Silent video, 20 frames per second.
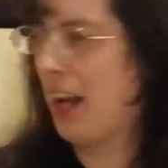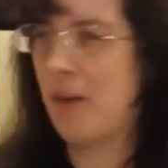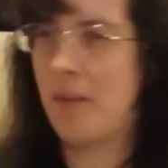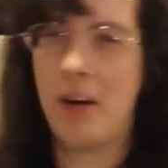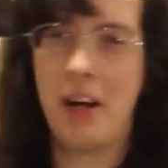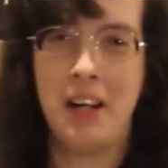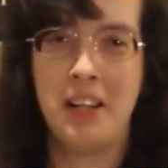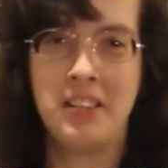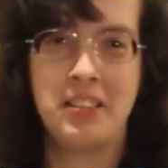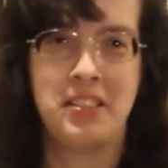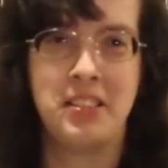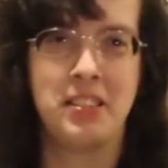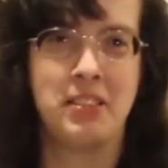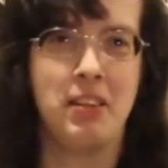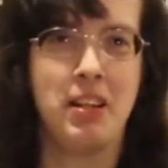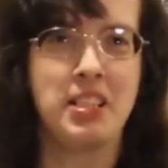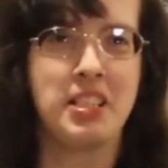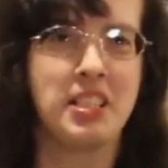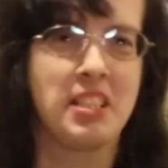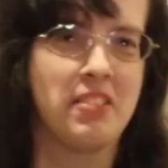Now on to
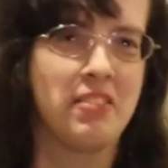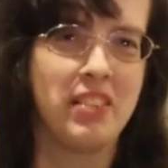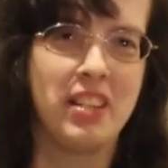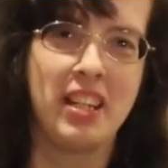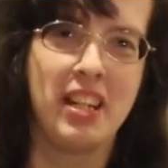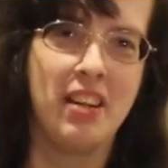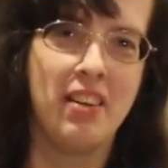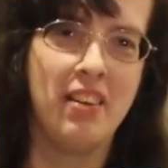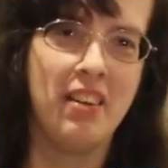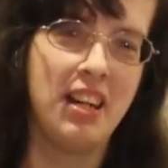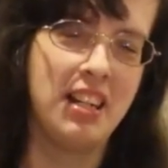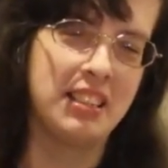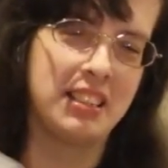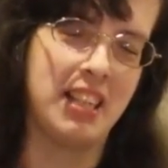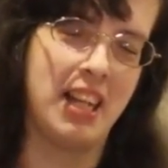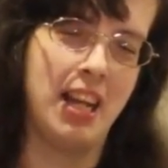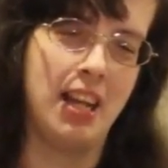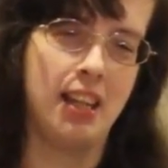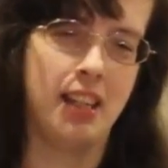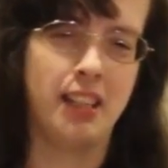the rest of the video
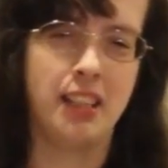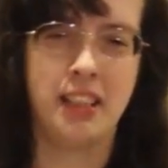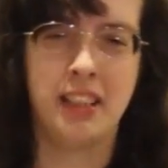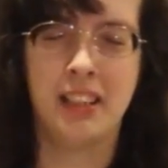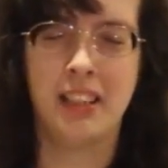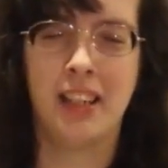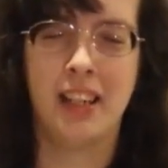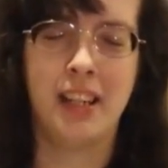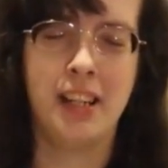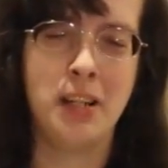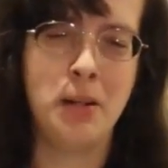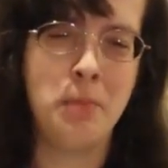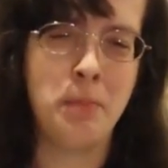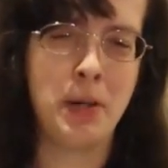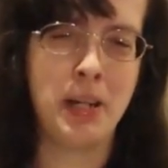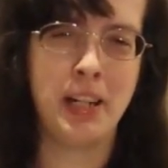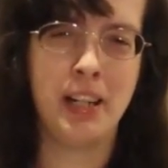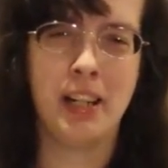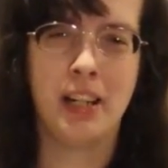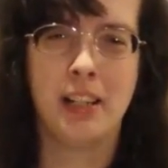as I
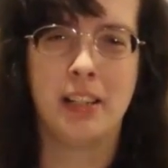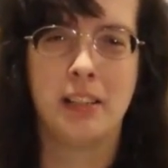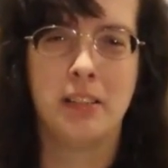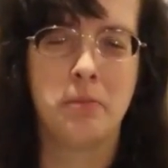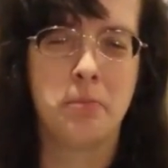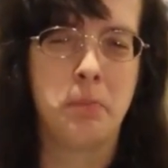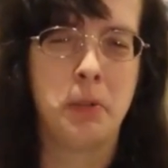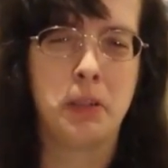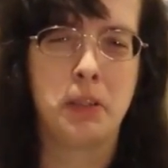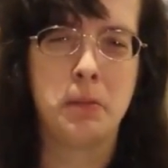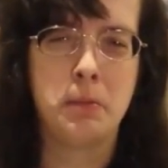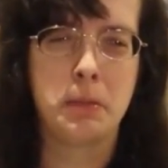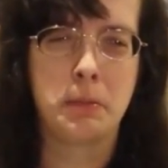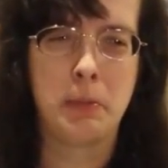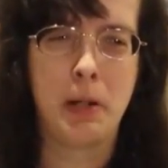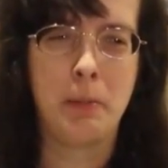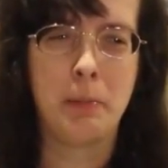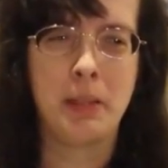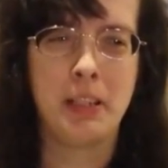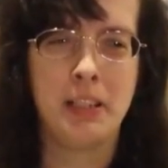anybody on BookTube
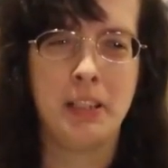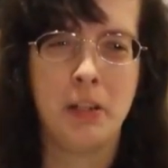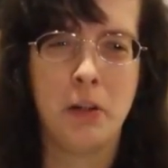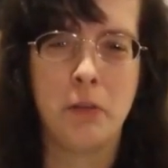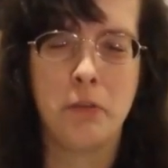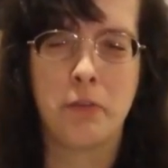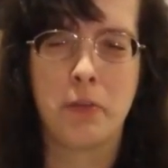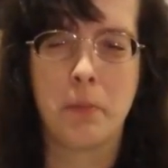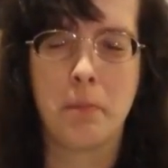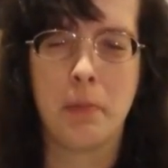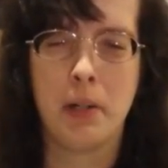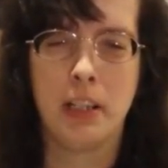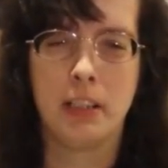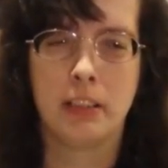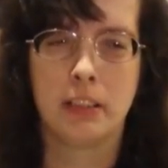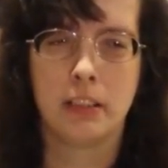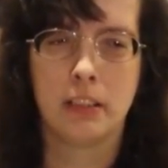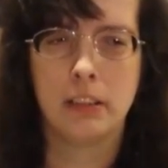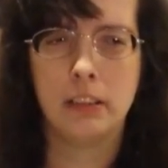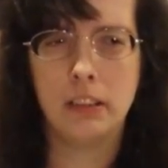is probably known for
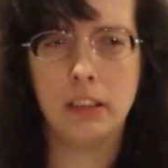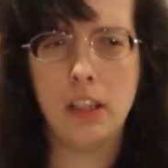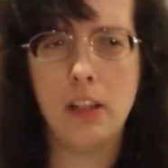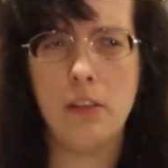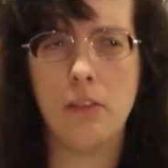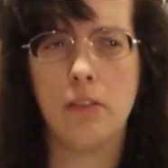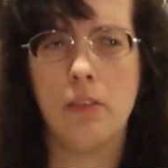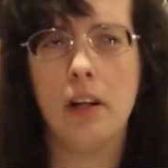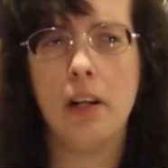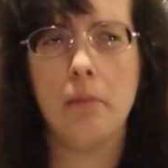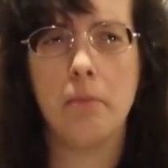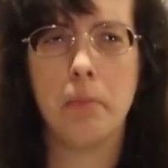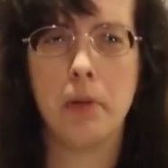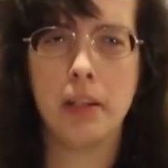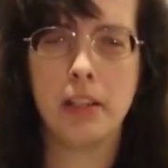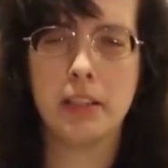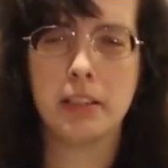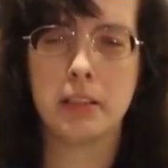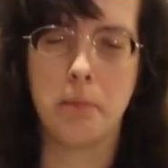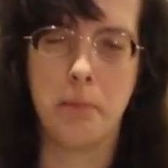months. Gee, what
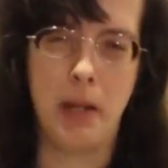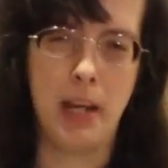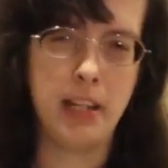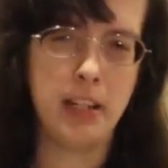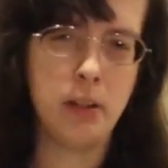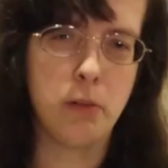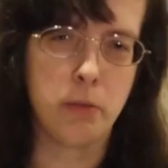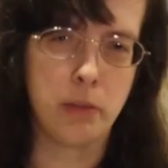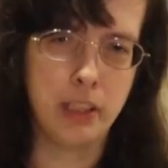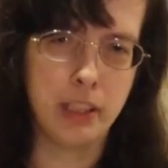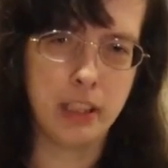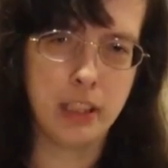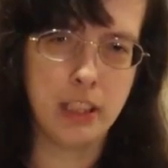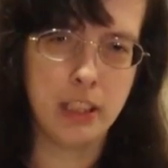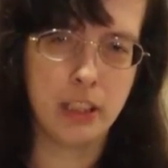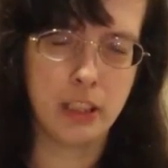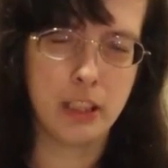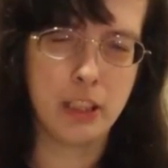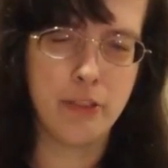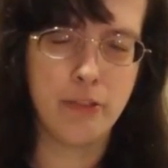book is Amanda
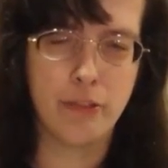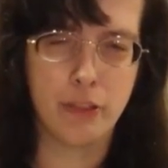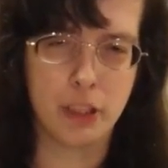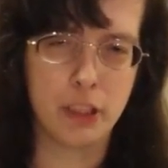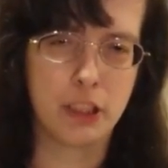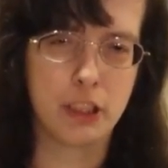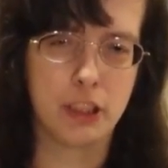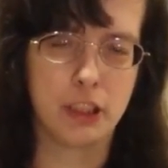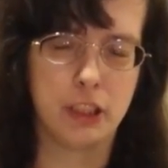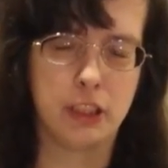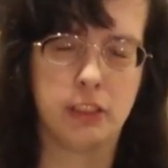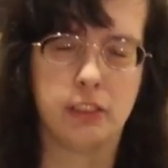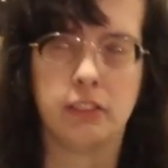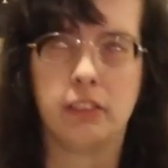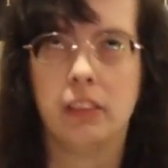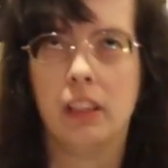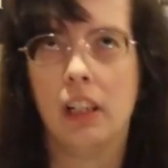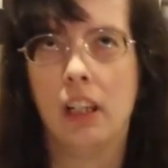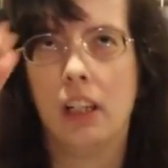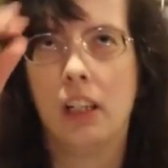really looking forward
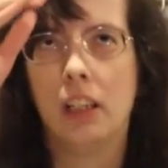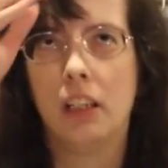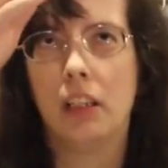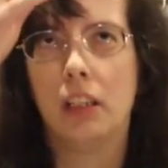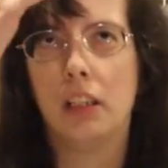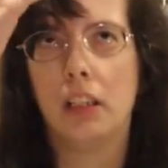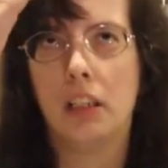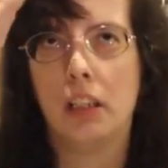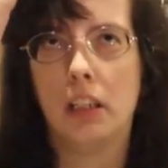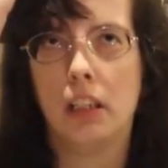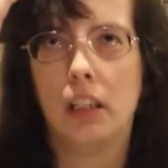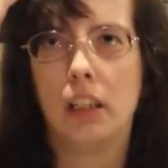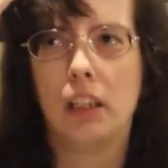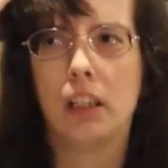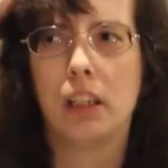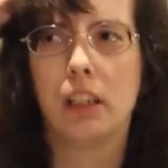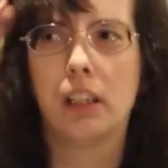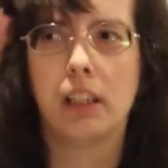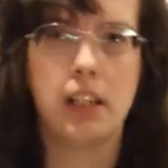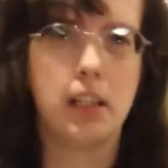to?
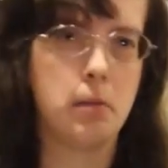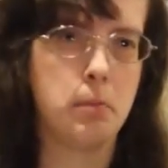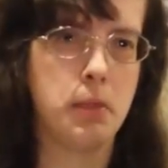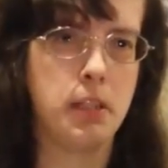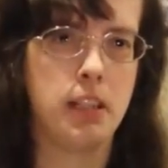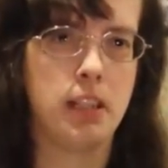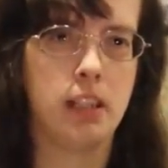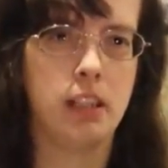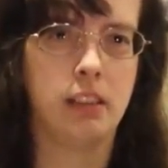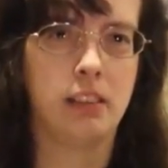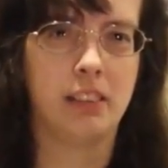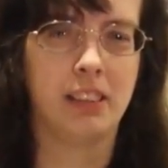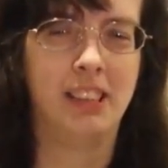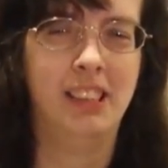Uh, Lady Midnight.